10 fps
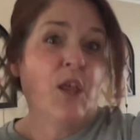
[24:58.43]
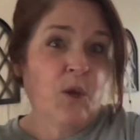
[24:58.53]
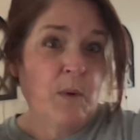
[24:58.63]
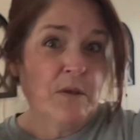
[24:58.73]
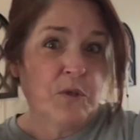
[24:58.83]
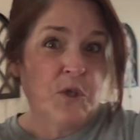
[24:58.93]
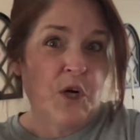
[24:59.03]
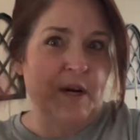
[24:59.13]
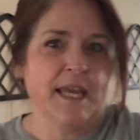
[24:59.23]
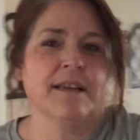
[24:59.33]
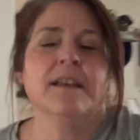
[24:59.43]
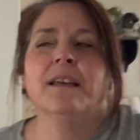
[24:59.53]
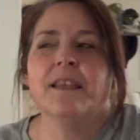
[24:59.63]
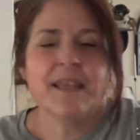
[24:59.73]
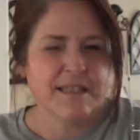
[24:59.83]
the wheels are turning.
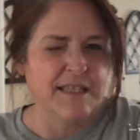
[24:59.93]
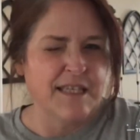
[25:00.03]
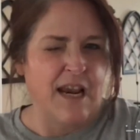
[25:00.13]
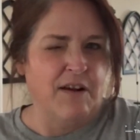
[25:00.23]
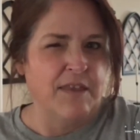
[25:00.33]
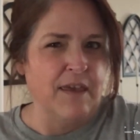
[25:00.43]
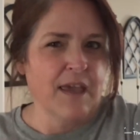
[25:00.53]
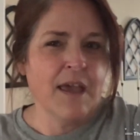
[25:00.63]
That's a scary thing.